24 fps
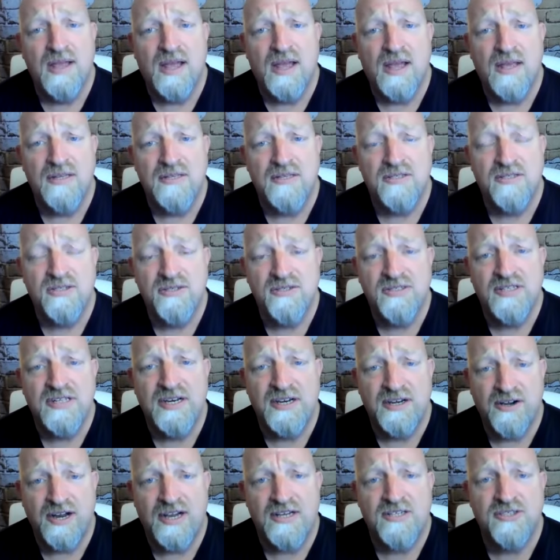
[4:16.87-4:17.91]
uh, students at
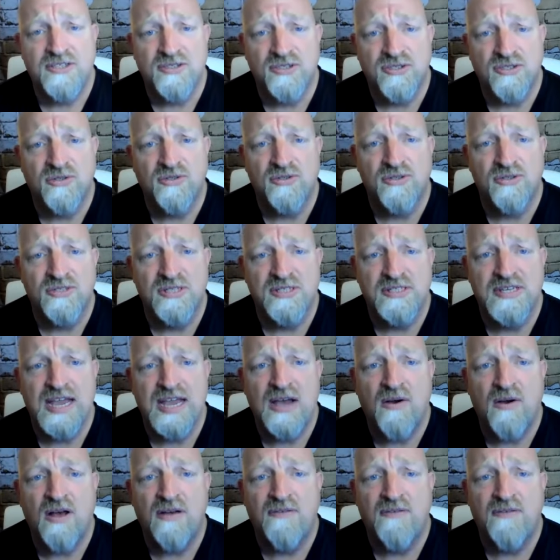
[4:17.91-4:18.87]
international schools is how